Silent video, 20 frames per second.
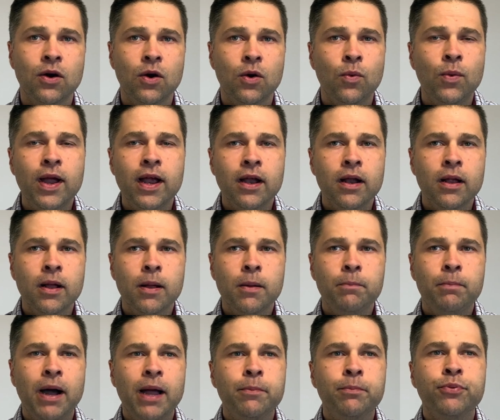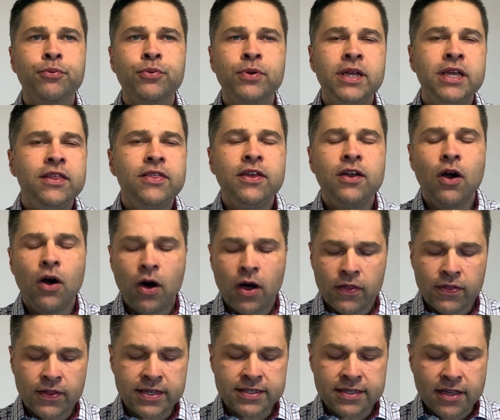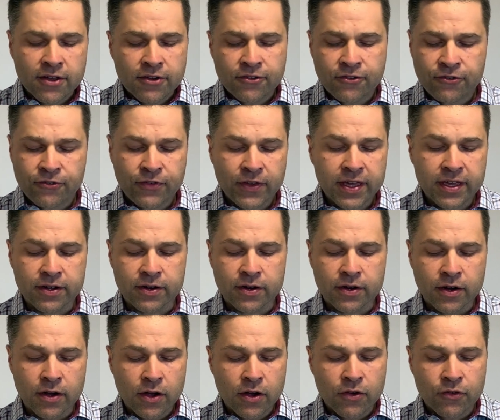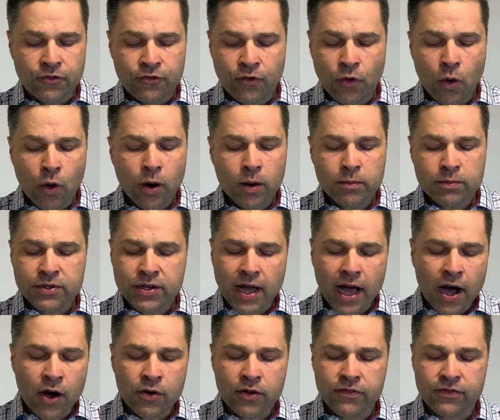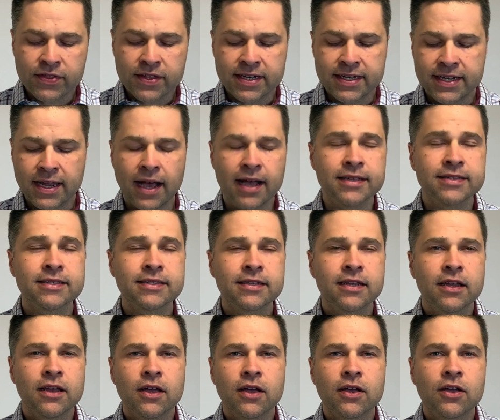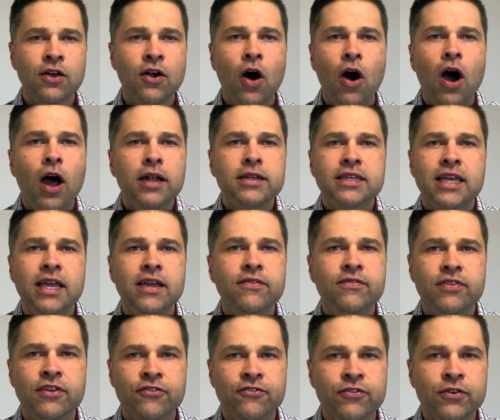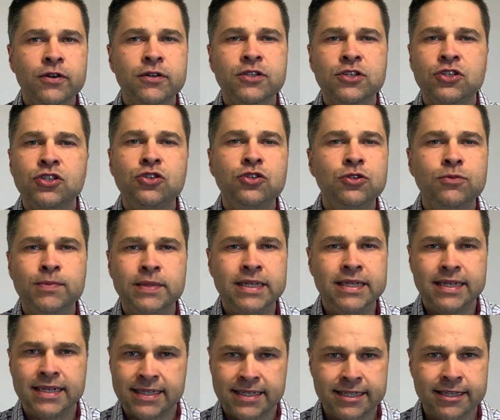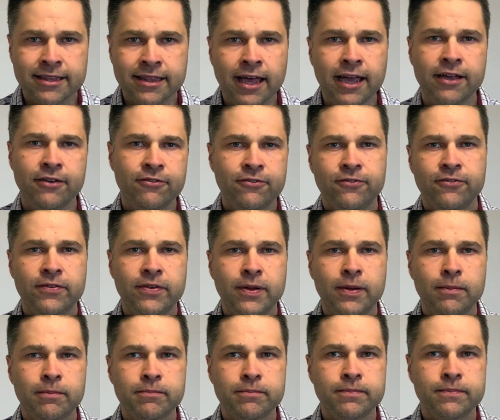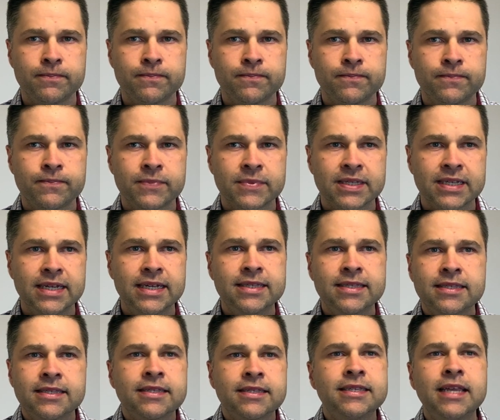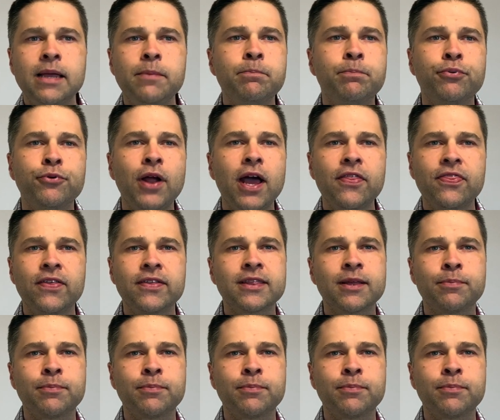where by breathing on this figure formed out of the dust, God gave the first human its life. It's the same breath that the